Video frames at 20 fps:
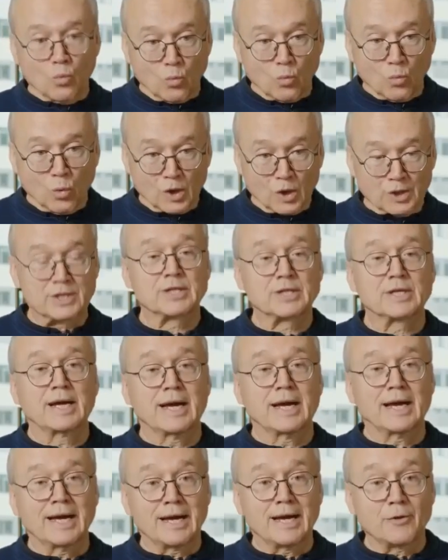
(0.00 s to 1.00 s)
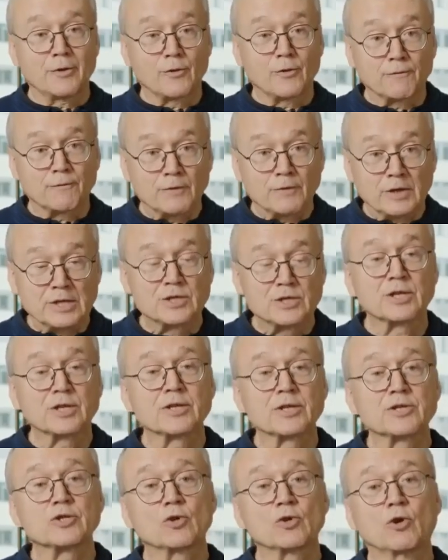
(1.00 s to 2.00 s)
what are the
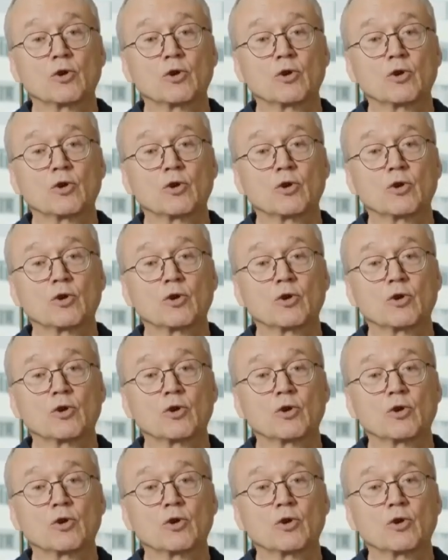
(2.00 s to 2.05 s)
features